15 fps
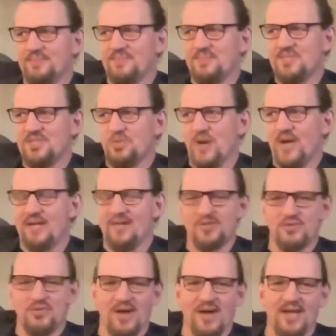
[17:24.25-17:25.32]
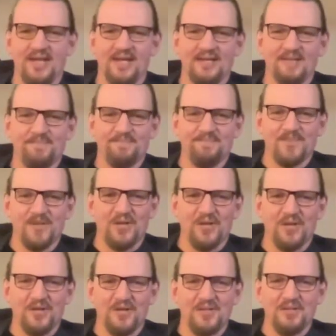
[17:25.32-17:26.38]
Sweat in training,
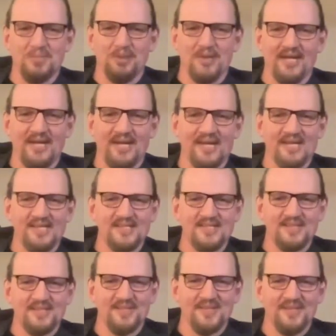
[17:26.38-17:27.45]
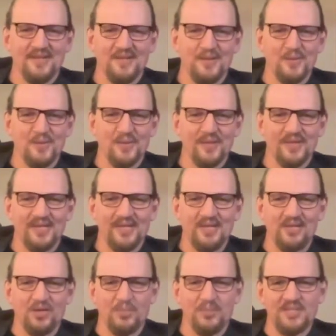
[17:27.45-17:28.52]
and you bleed less, in
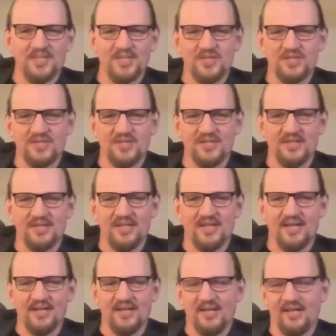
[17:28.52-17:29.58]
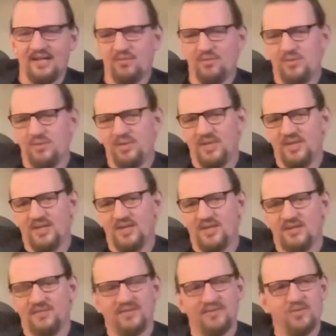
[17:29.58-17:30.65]
competition. And we really kind
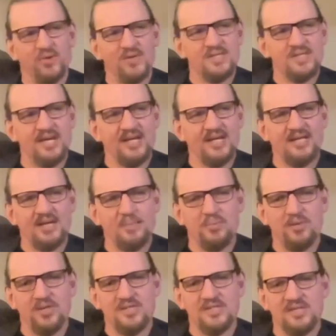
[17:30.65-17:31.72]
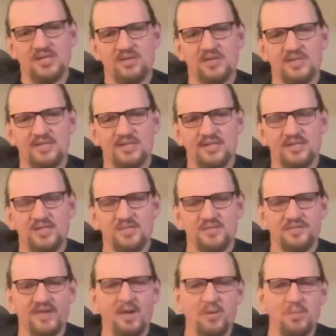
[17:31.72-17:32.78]
of have always taken that pretty seriously in terms of
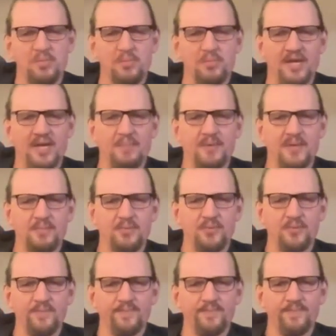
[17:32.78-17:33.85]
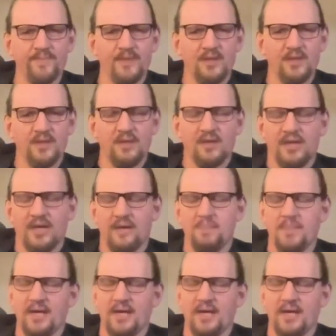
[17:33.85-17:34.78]
how we prepare people and